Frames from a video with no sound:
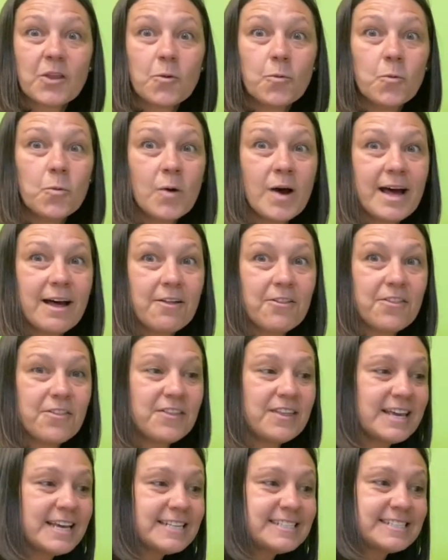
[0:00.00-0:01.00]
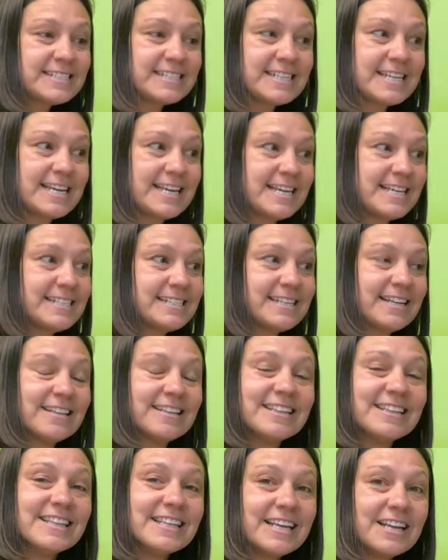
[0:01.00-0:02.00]
Well, this is a
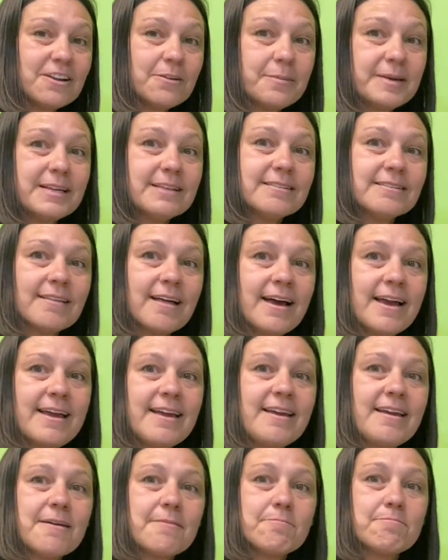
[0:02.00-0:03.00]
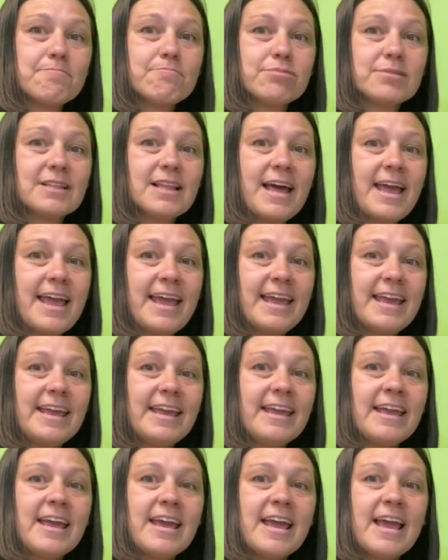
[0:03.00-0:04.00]
little bit like
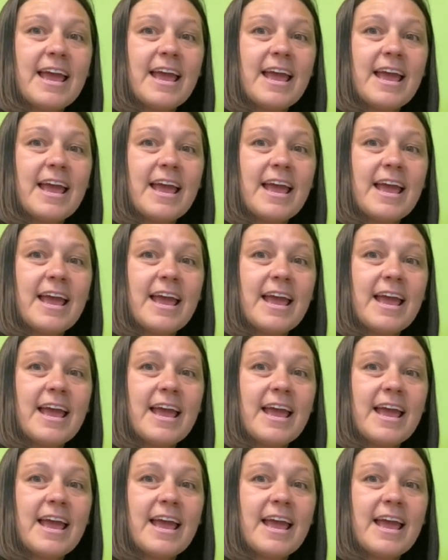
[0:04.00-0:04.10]
playing